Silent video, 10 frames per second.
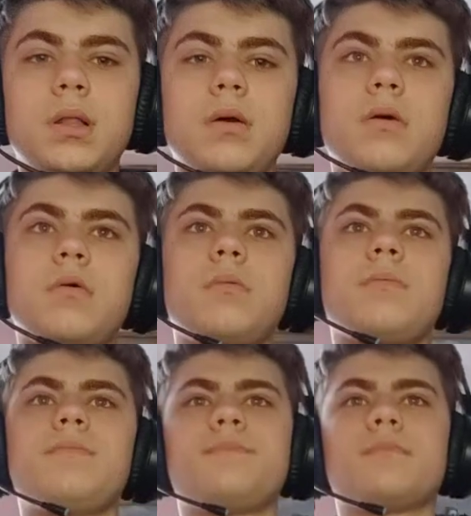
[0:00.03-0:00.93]
Hello!
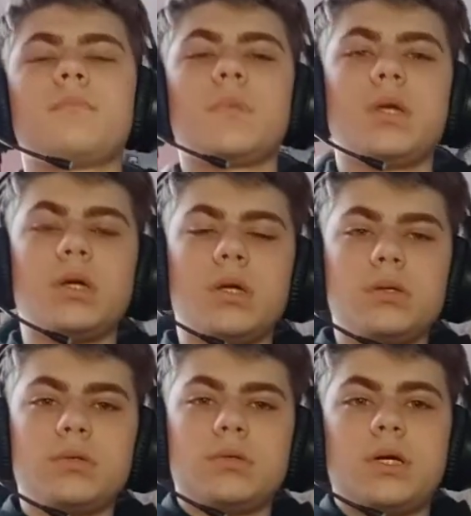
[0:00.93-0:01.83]

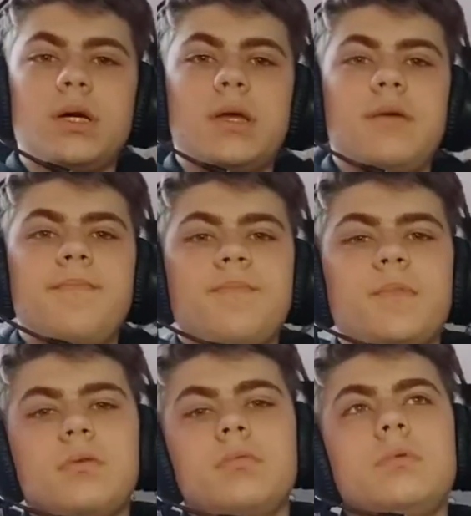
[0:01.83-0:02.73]
Today
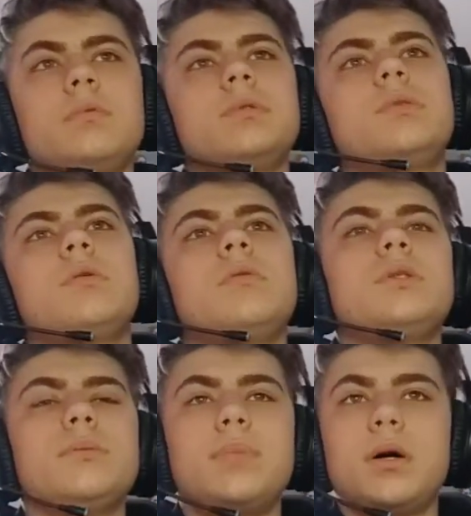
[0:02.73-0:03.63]
we will
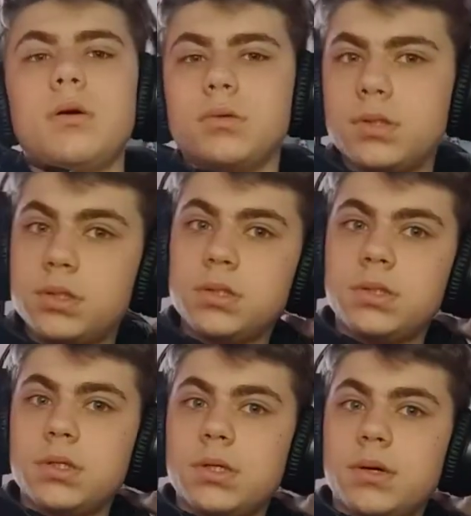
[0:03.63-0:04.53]
talk about
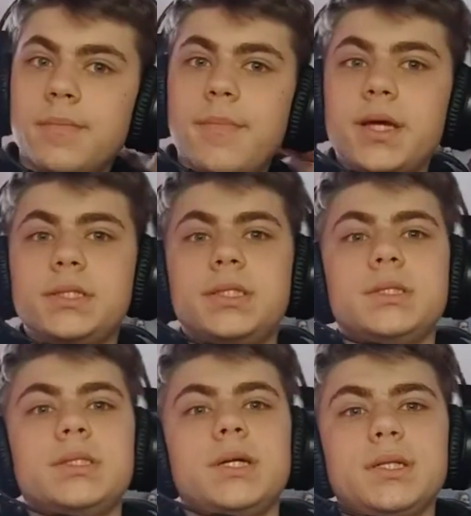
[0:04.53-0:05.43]
uh,
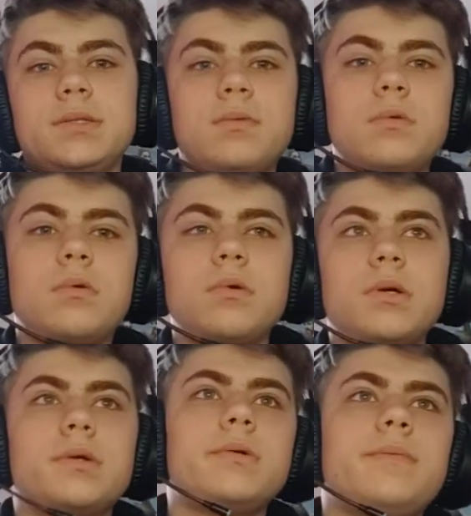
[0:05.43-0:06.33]
Matic
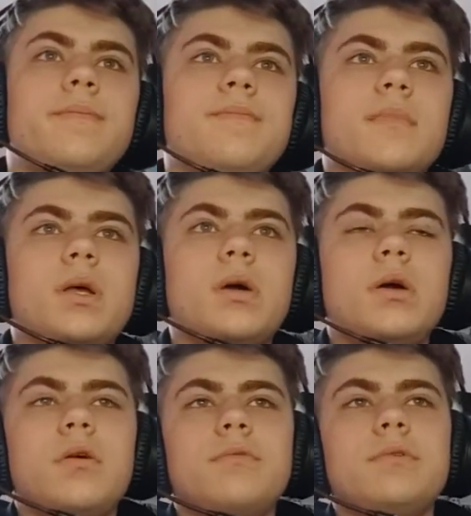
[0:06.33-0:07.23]
network,
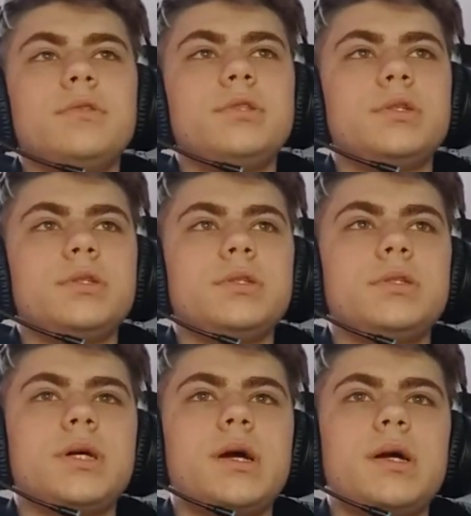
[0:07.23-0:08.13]

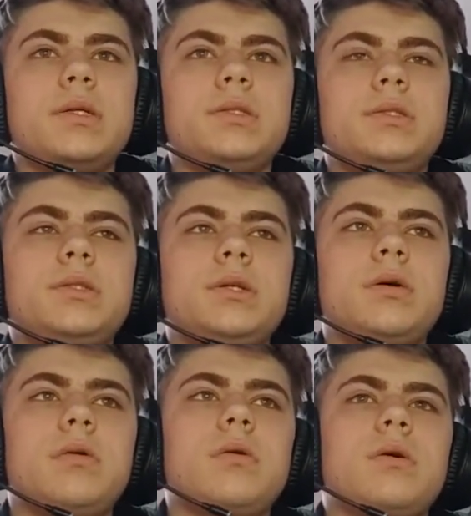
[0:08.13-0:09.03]
features and
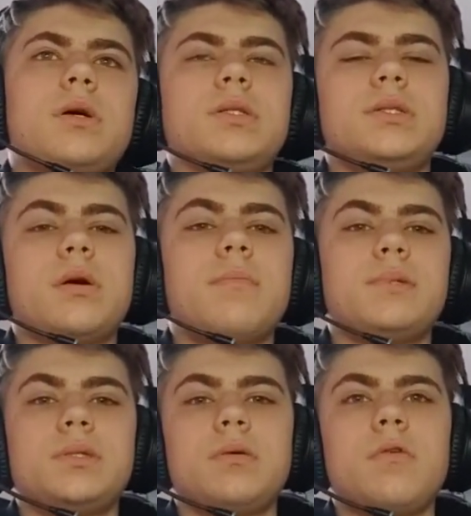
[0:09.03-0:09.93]
uh,
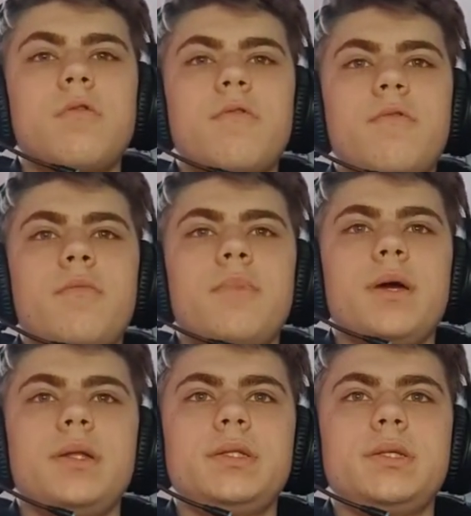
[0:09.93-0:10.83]
concepts of
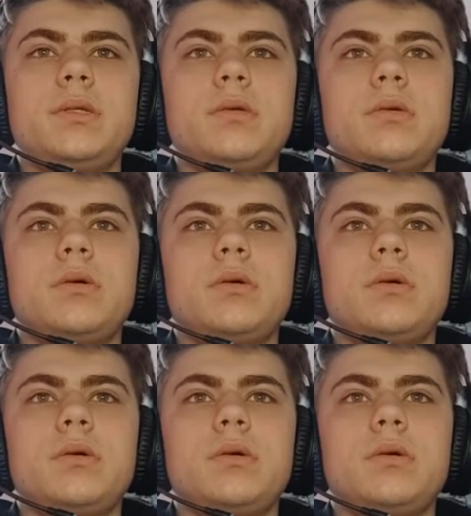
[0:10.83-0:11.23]
Matic.